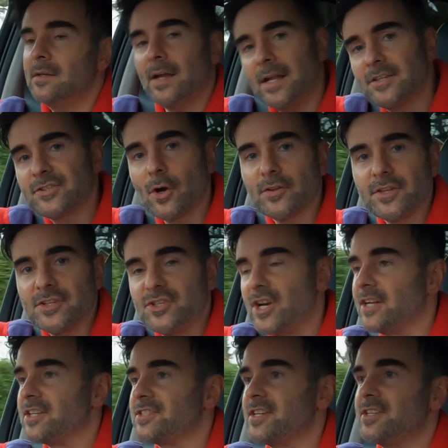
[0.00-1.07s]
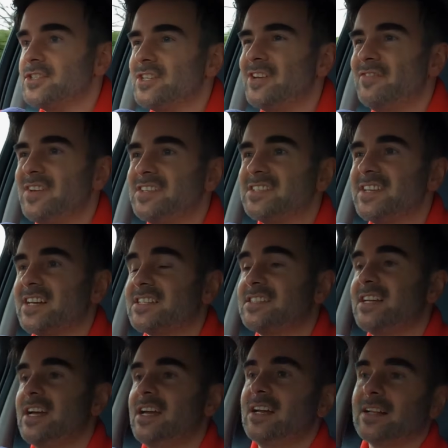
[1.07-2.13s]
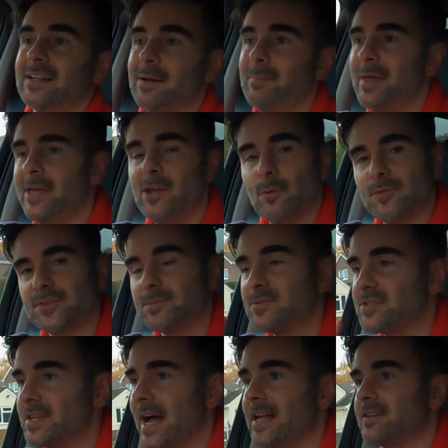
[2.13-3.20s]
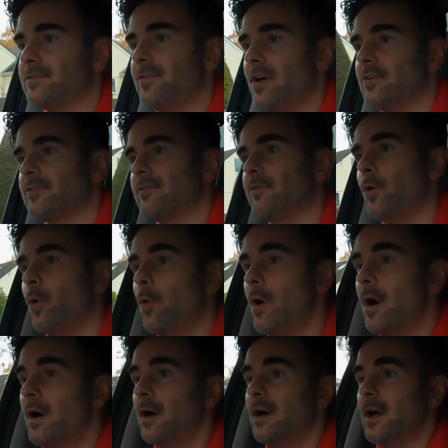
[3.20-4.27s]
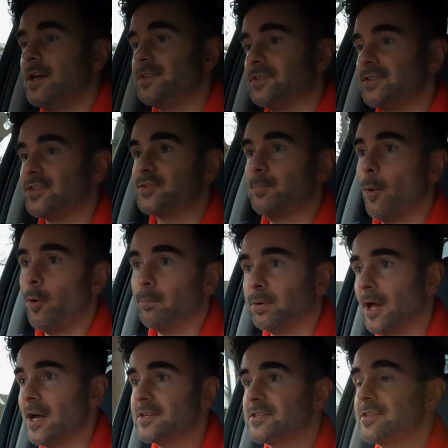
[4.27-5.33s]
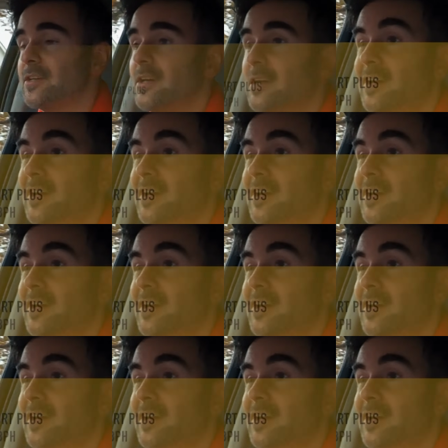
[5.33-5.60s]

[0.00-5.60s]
Inside the Genesis GV60, let me hit you with some stats first of all. This is the Sport Plus.